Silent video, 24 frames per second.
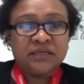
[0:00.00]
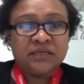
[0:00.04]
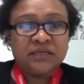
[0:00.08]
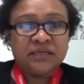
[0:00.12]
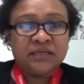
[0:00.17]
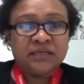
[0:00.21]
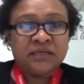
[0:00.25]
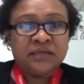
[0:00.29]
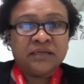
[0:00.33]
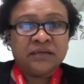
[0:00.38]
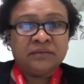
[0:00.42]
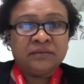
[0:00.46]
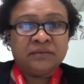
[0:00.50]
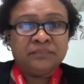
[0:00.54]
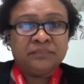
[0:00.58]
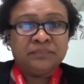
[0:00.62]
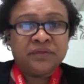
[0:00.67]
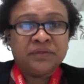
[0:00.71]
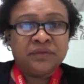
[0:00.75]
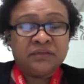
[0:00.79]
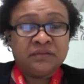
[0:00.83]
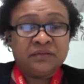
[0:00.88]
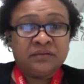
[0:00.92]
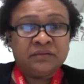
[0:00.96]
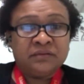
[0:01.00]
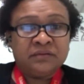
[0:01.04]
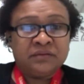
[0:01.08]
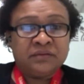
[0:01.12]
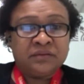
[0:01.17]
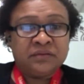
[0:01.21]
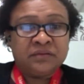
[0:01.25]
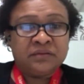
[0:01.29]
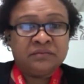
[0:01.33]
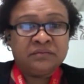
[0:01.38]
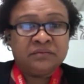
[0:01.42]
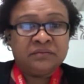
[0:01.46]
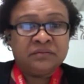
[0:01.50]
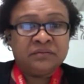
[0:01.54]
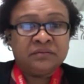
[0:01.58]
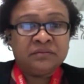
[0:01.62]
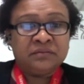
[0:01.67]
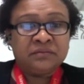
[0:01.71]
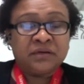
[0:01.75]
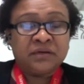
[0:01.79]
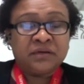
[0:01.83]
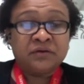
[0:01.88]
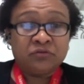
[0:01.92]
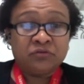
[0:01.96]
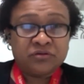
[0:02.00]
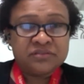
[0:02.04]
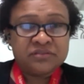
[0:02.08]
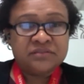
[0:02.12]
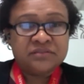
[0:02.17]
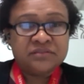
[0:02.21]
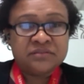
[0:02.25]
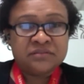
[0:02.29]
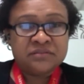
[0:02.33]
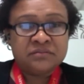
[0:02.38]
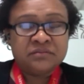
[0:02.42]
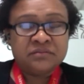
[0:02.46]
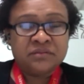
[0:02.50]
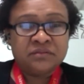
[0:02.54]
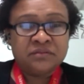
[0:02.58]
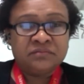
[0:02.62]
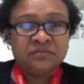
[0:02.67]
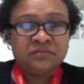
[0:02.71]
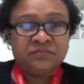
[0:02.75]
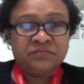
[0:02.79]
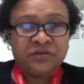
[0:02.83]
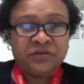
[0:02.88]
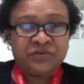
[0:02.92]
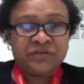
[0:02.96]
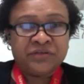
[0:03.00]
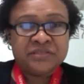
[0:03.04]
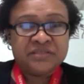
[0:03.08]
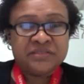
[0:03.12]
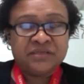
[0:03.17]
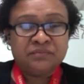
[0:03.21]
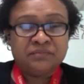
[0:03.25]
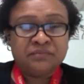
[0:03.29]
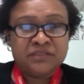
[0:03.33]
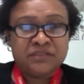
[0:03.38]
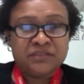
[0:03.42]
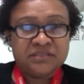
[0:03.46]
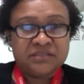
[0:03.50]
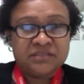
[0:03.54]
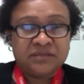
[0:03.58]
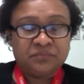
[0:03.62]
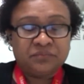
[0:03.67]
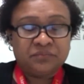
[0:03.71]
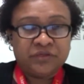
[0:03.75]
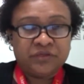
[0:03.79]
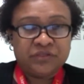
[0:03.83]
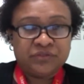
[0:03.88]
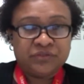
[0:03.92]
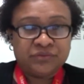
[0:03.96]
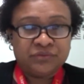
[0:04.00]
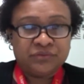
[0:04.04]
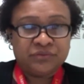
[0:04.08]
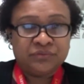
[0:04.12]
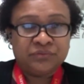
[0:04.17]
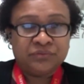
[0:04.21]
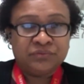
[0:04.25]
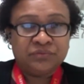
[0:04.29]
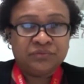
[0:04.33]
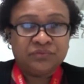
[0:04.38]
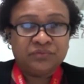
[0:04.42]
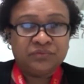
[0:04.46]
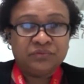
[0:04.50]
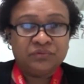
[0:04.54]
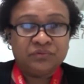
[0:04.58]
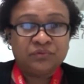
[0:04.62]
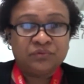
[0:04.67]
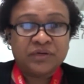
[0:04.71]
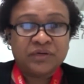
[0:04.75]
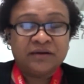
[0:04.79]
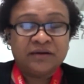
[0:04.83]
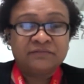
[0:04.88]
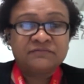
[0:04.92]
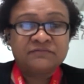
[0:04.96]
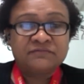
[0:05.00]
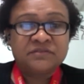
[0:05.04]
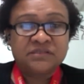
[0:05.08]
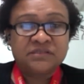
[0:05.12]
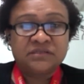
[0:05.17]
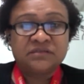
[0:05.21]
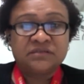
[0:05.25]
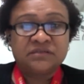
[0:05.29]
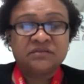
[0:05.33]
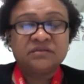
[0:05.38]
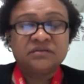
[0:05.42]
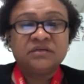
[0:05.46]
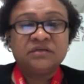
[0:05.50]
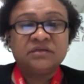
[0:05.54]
across the various segments that we do look after.